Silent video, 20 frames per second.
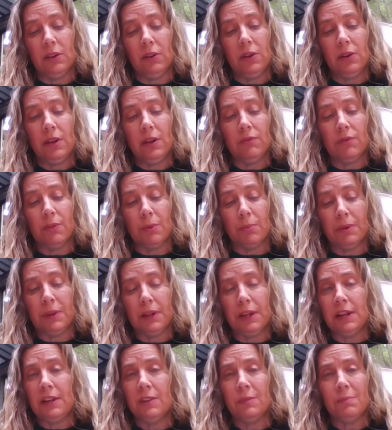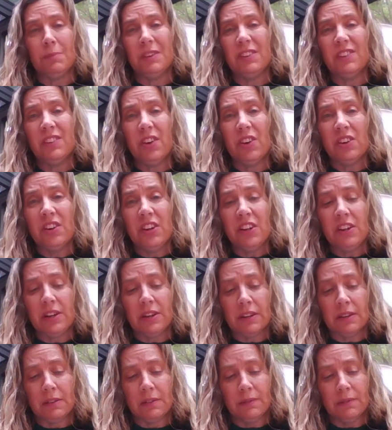looking for plains, but saw none.